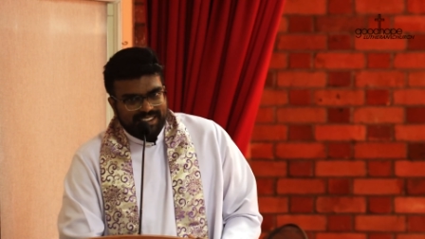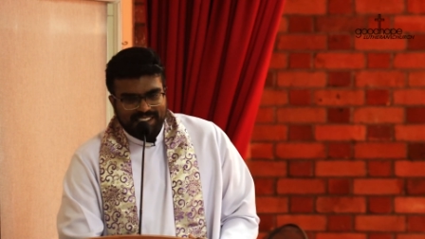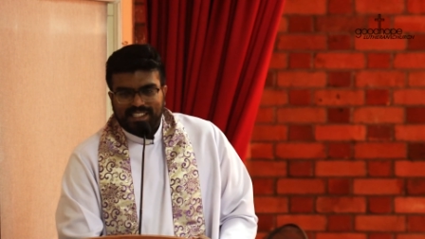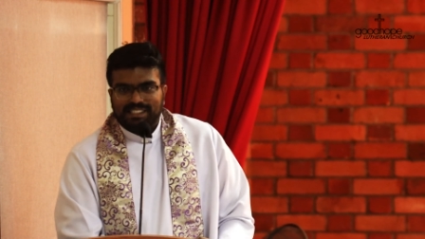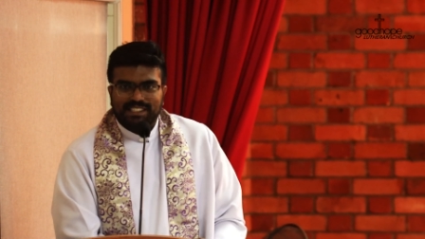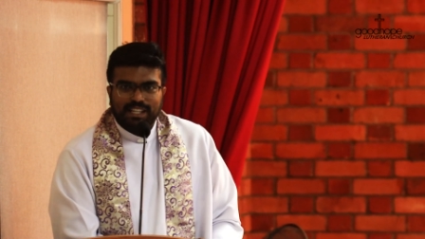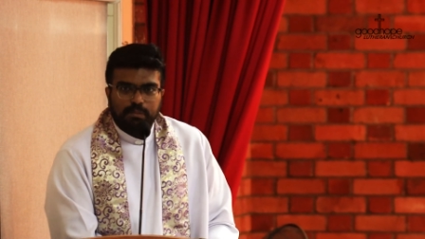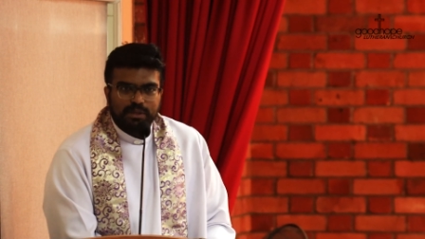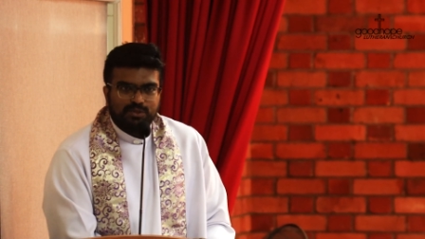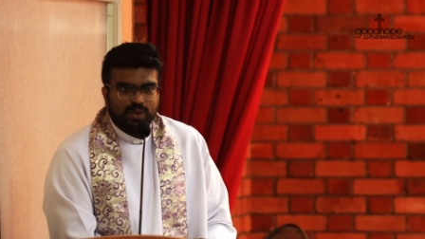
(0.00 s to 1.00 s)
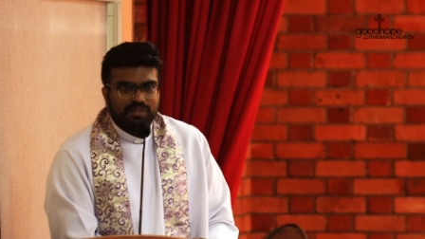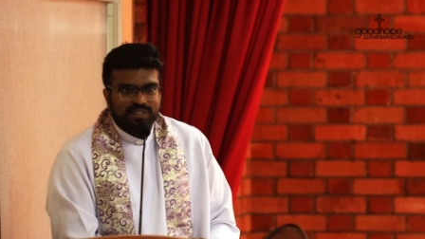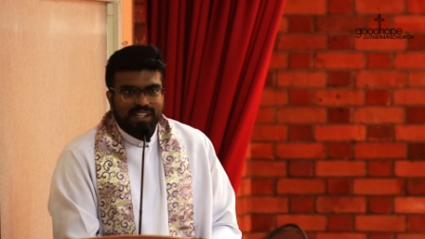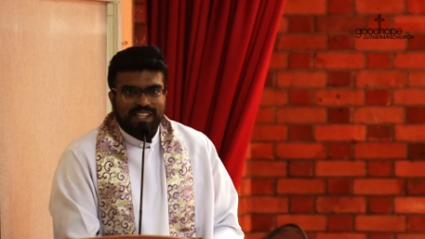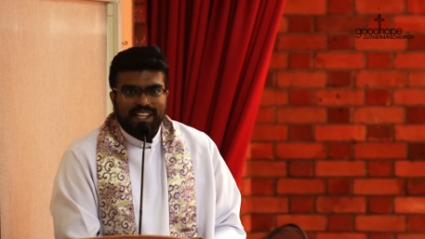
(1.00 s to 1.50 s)
Jesus' disciples would have
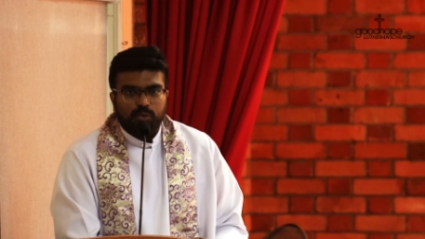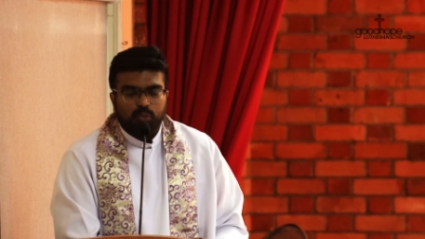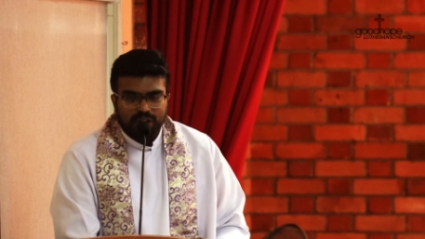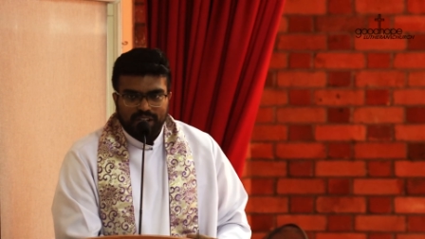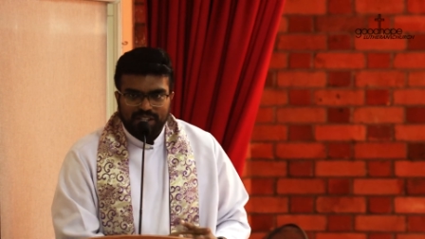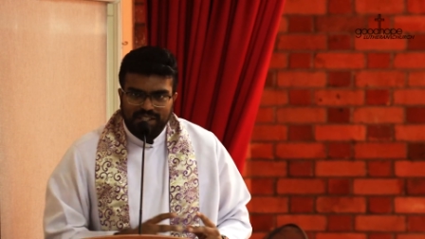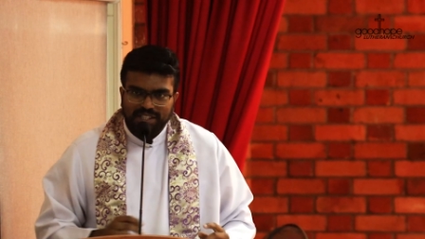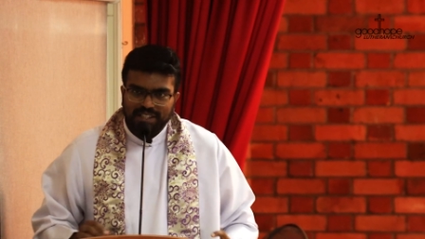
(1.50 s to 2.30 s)
started getting worried.